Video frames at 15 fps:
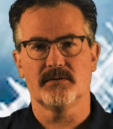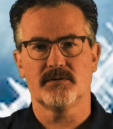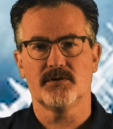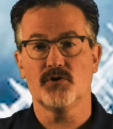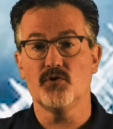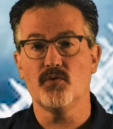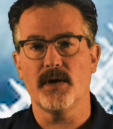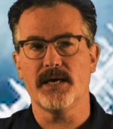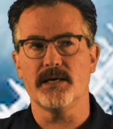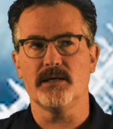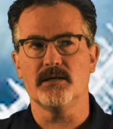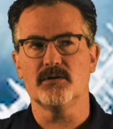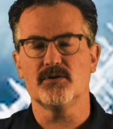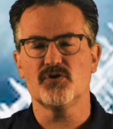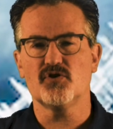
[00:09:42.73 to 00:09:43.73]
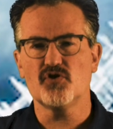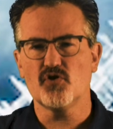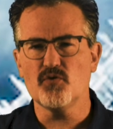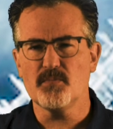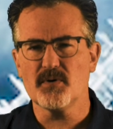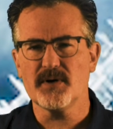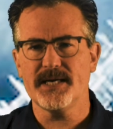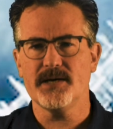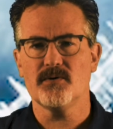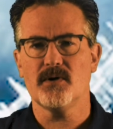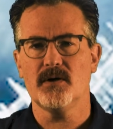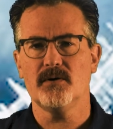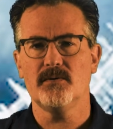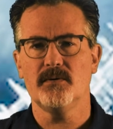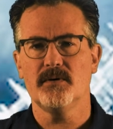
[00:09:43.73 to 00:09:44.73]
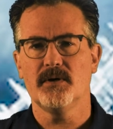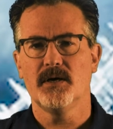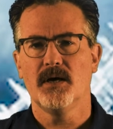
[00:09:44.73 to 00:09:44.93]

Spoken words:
to a superhero,